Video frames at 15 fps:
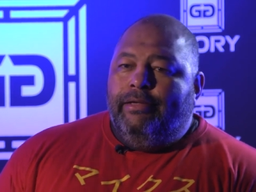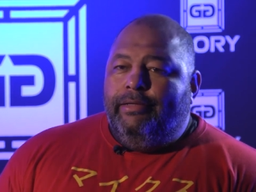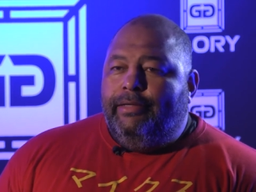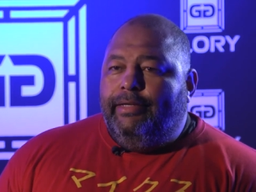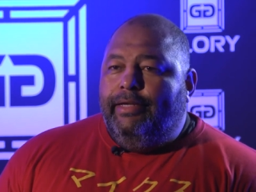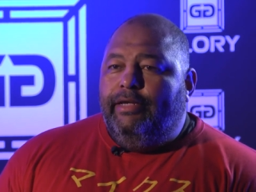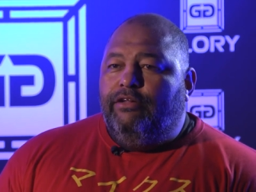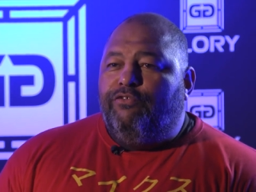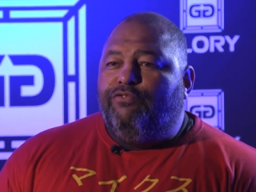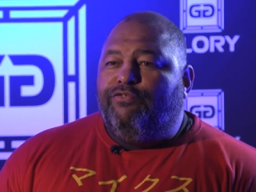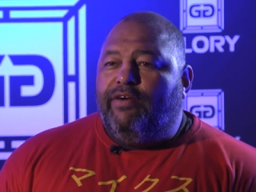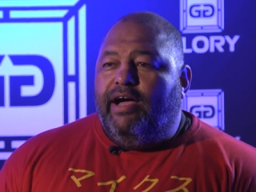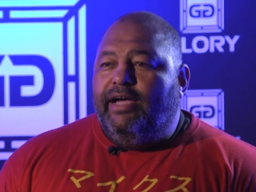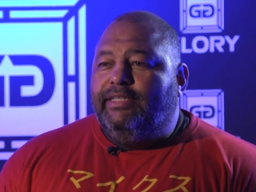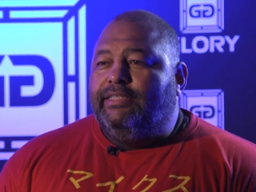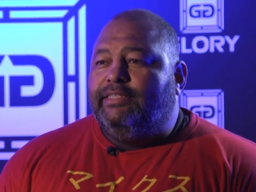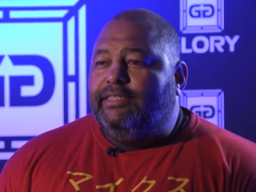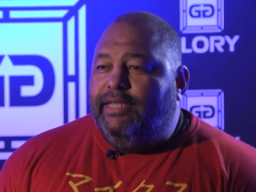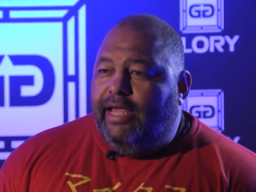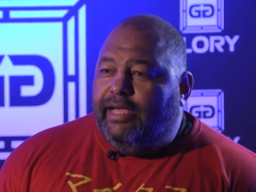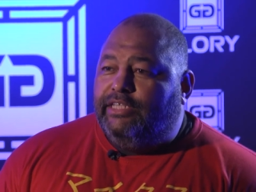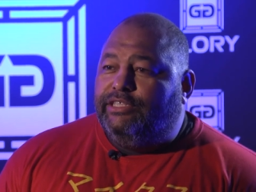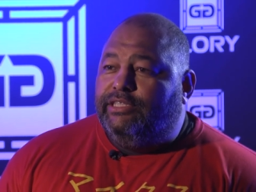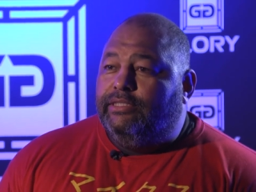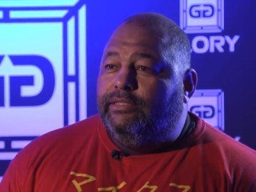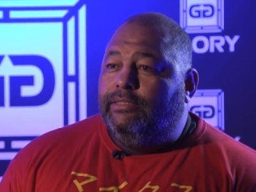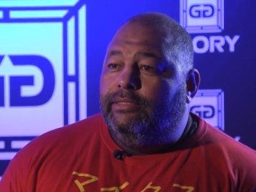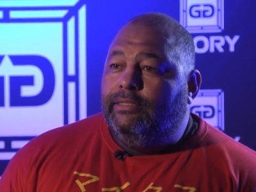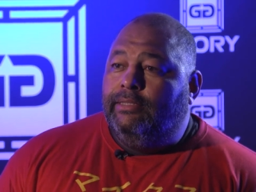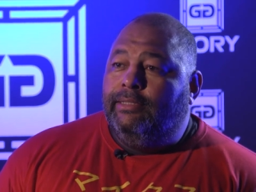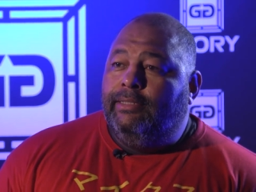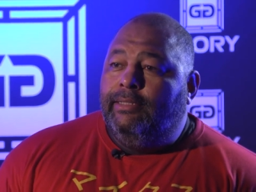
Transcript: real fighters in action,